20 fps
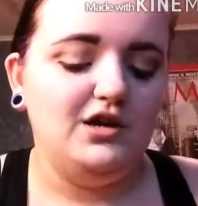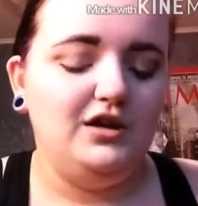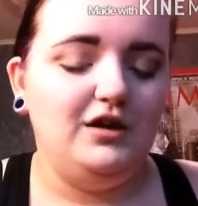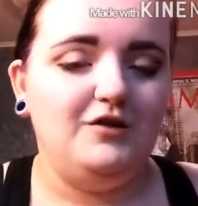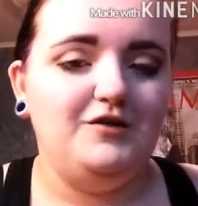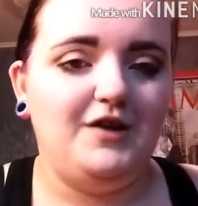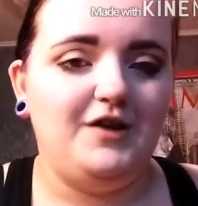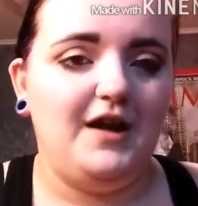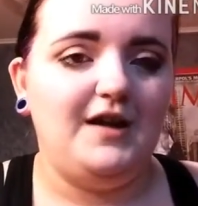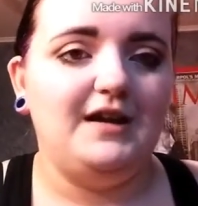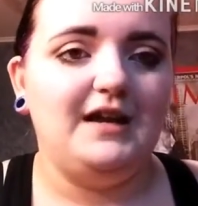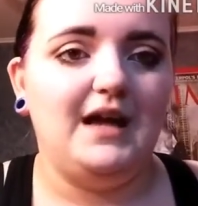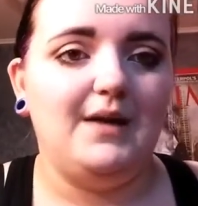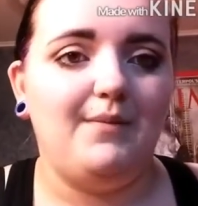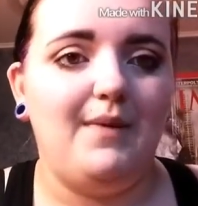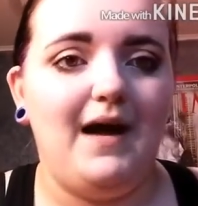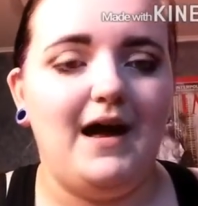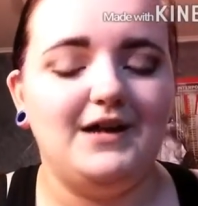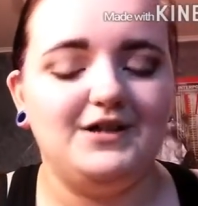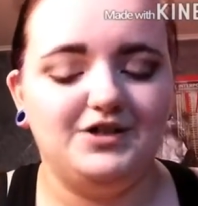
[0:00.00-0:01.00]
you tend to get
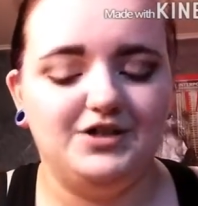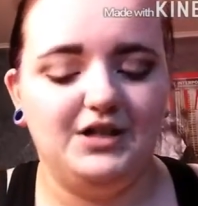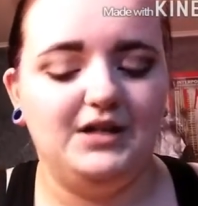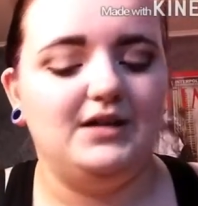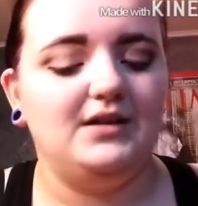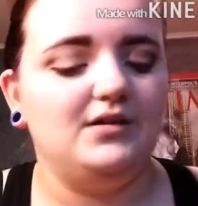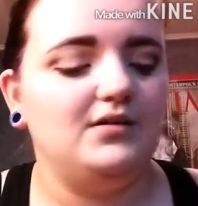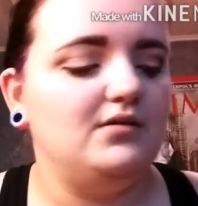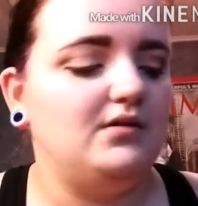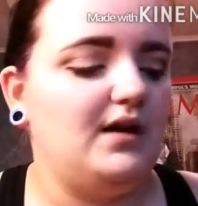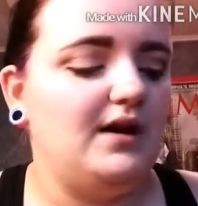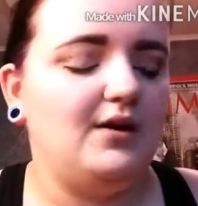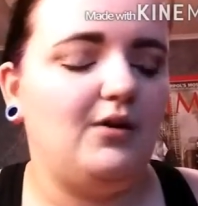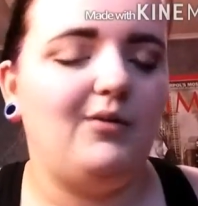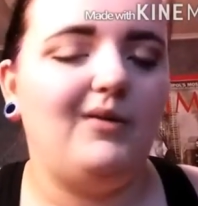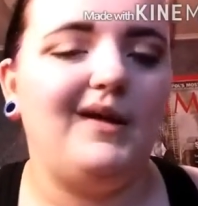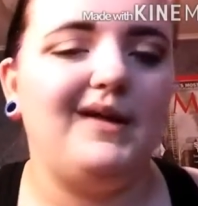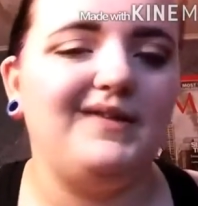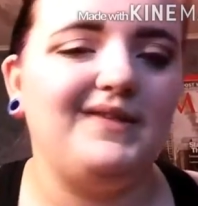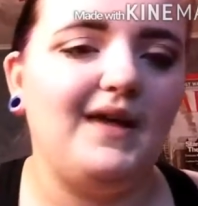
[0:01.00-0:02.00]
patchy, and I
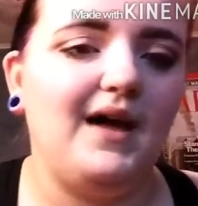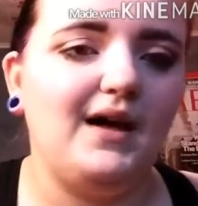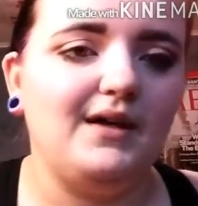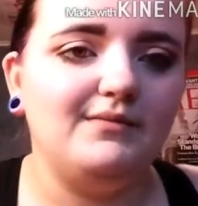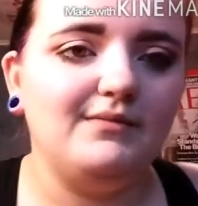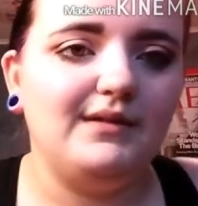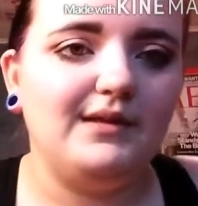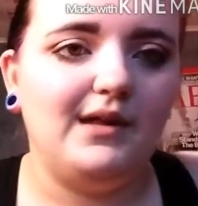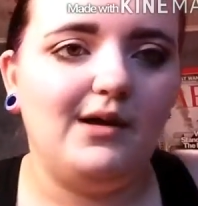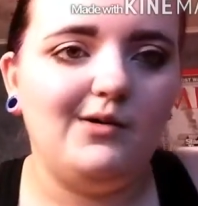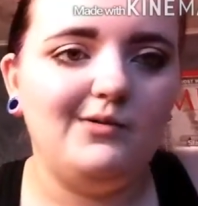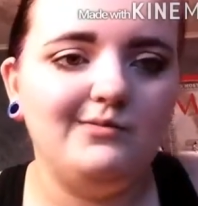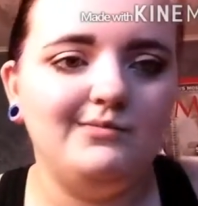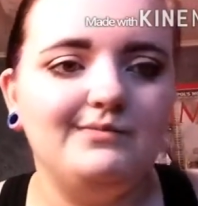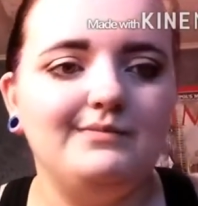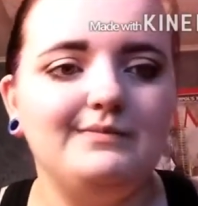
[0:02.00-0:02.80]
don't like that. So